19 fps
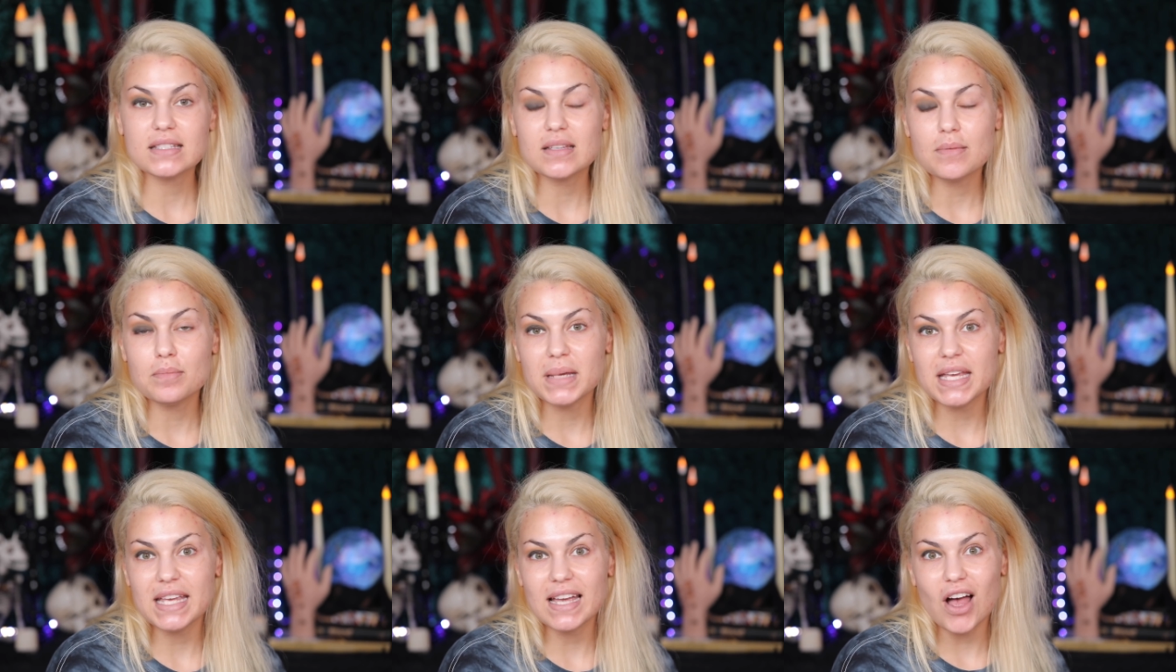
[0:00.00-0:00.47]
got to
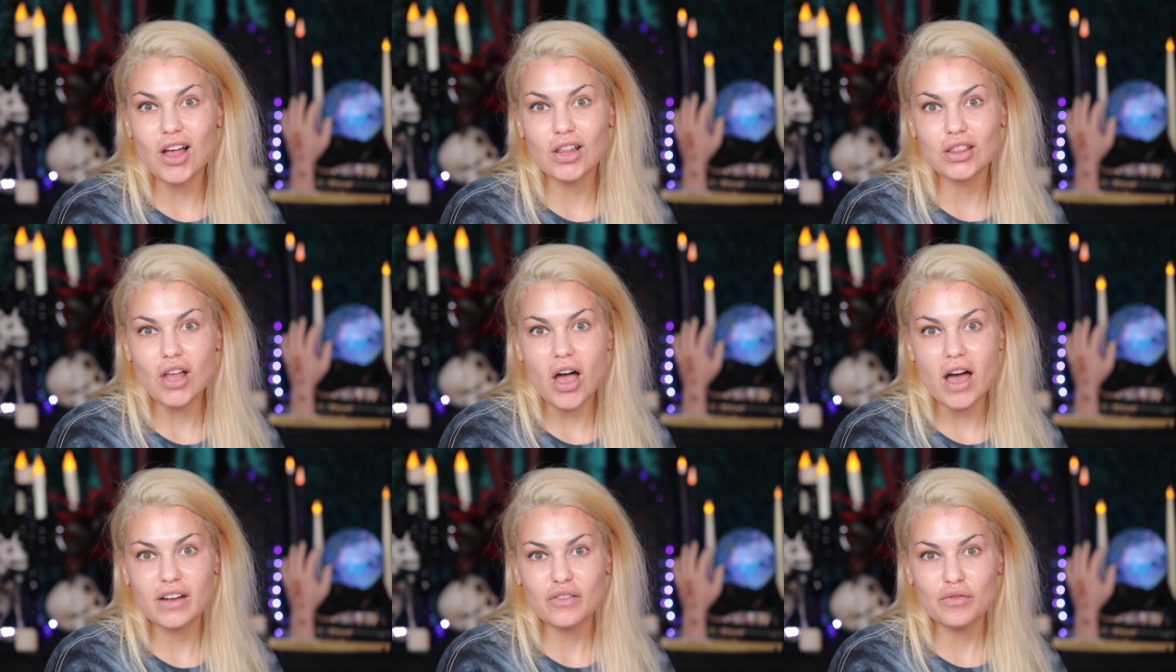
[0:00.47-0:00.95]
meet a
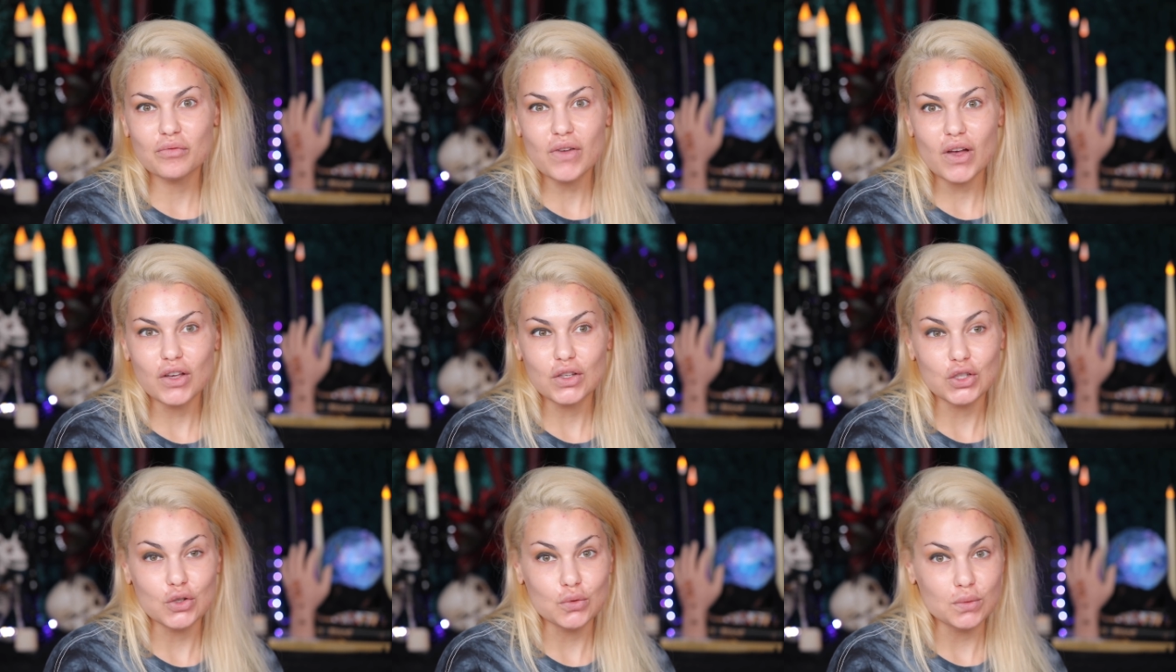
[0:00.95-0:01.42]
lot of
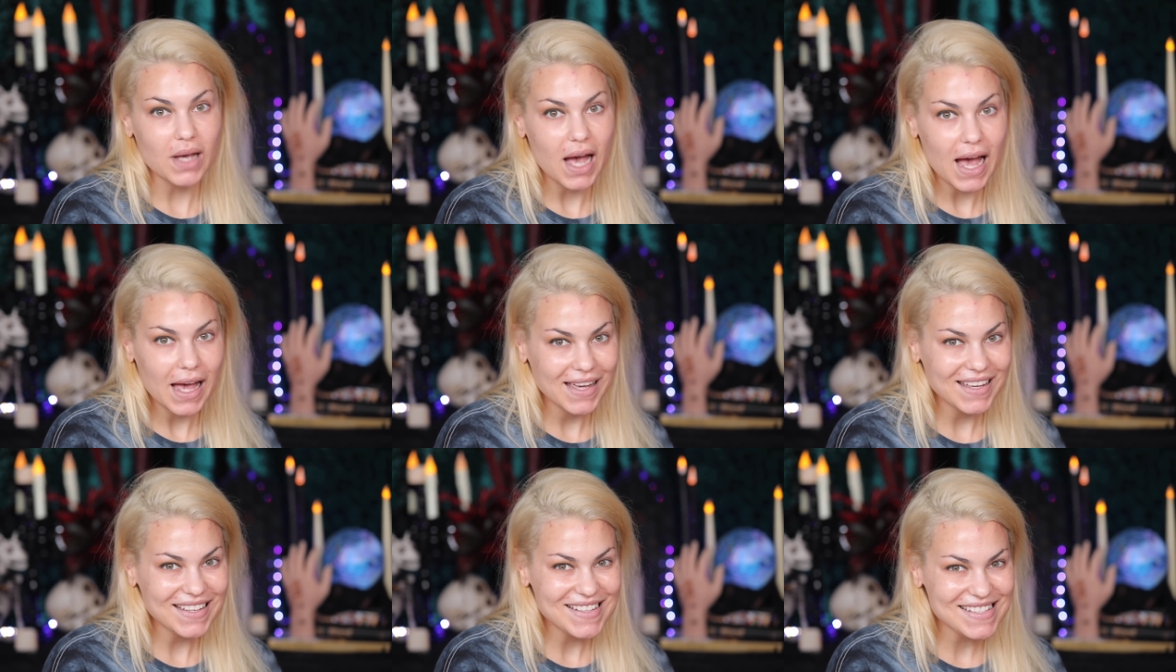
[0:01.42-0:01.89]
you
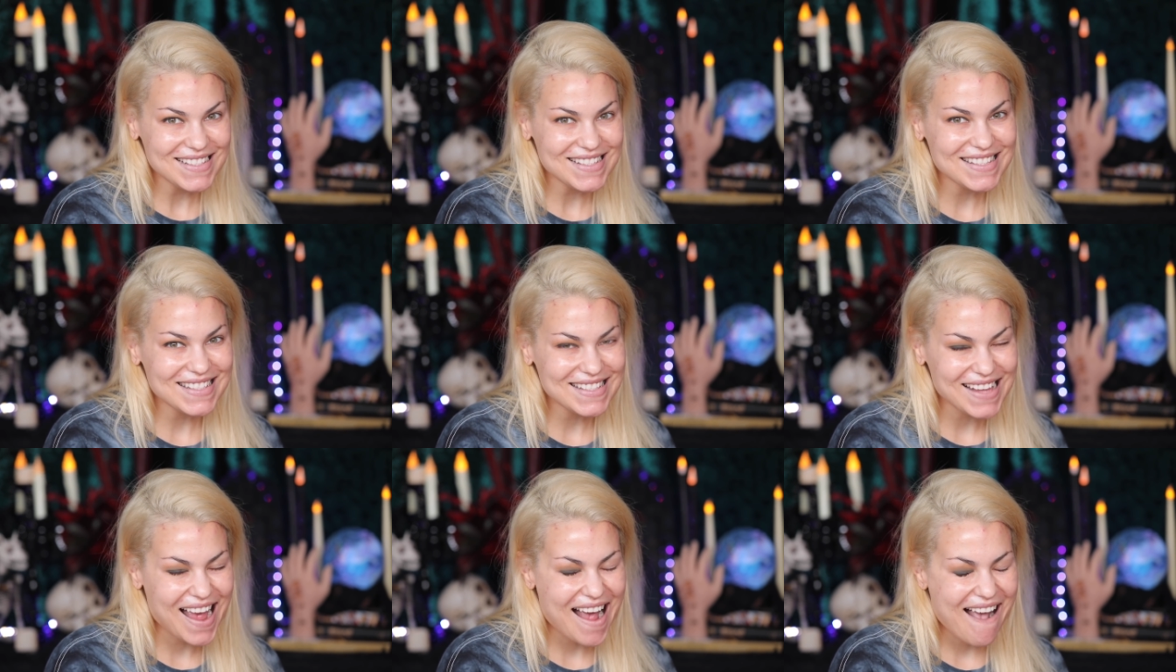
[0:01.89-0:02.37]
guys.